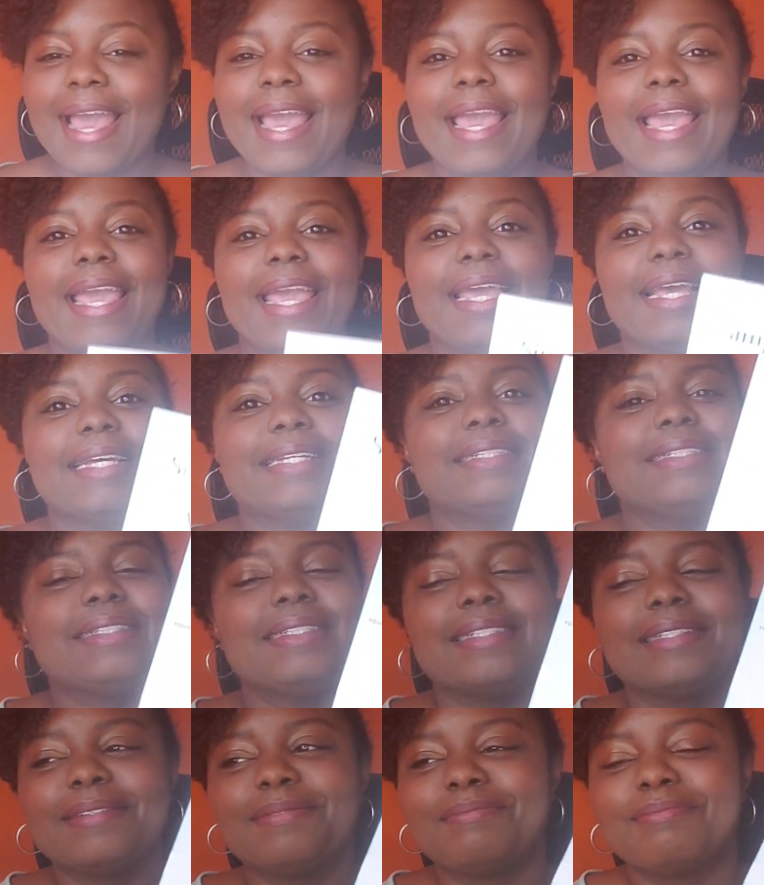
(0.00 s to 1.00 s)
and
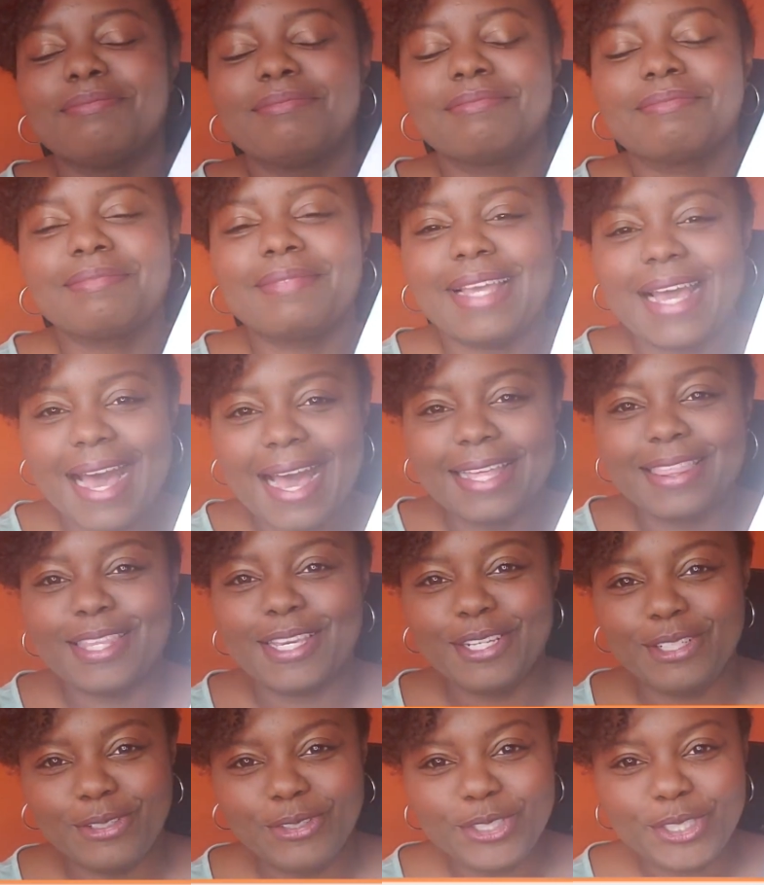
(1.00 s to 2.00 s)
I
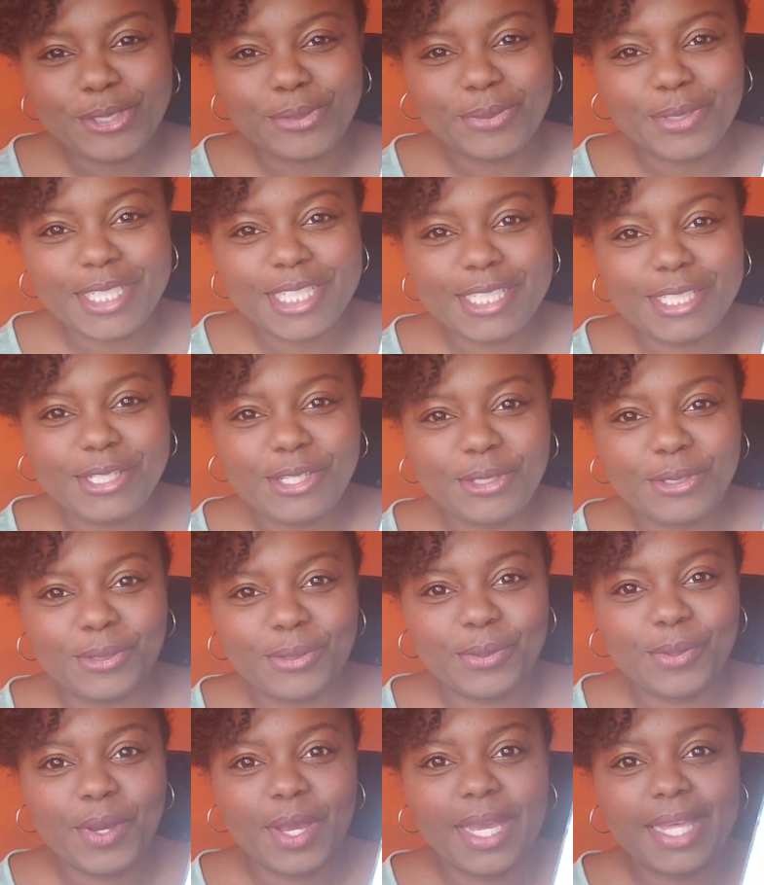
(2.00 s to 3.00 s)
think you should read it
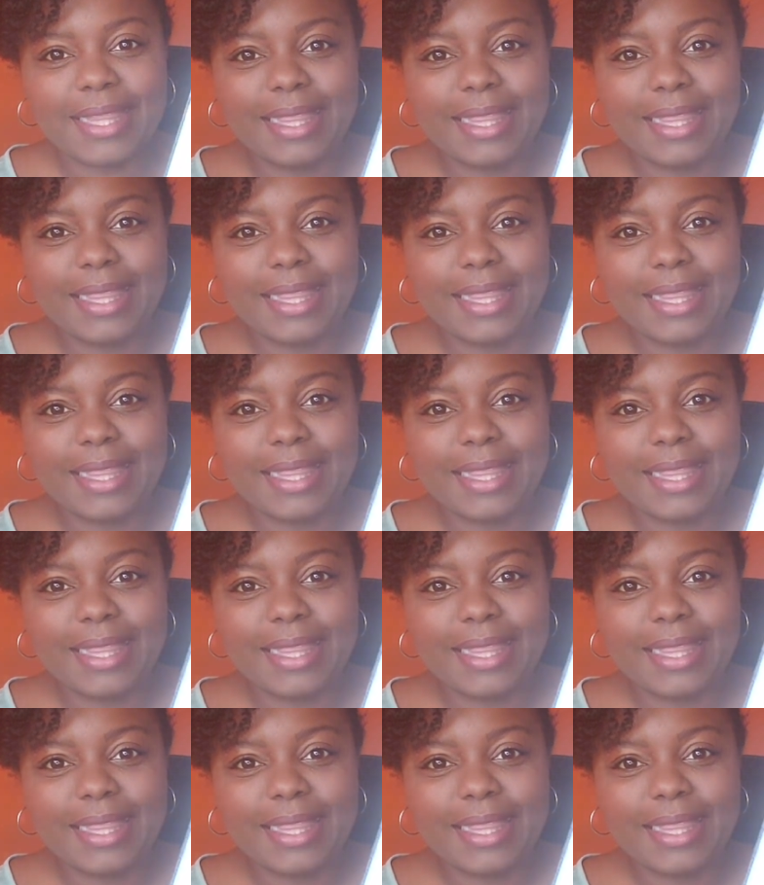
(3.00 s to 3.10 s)
too.